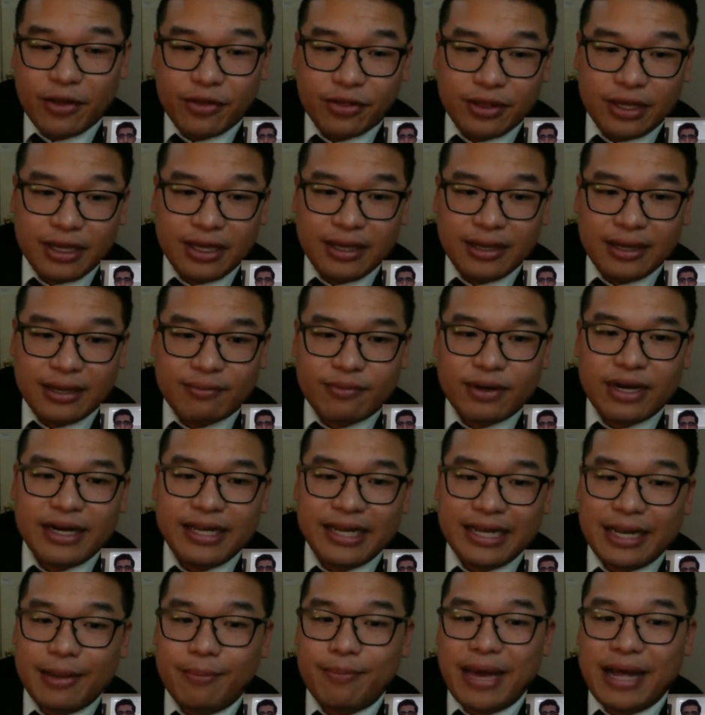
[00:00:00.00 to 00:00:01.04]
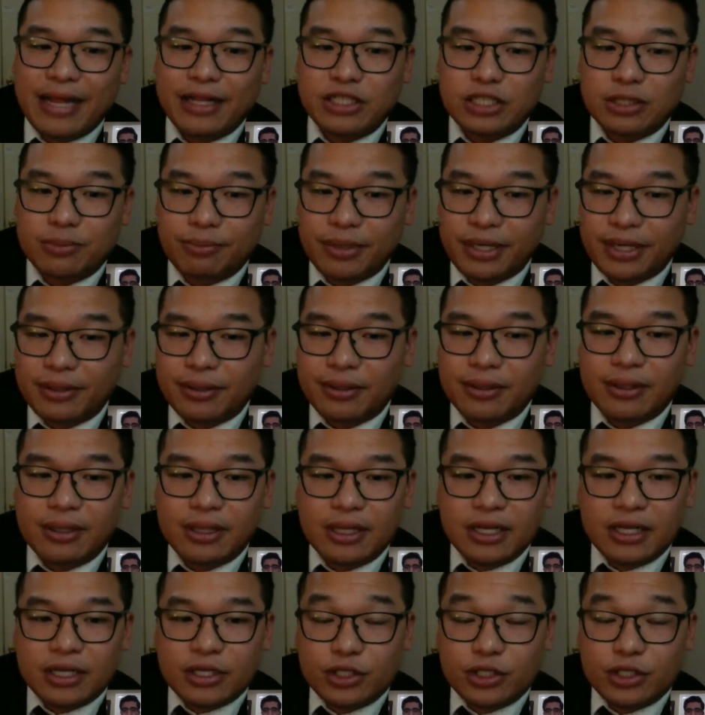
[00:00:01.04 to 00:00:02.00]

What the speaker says: healthy, right? Eat a balanced meal.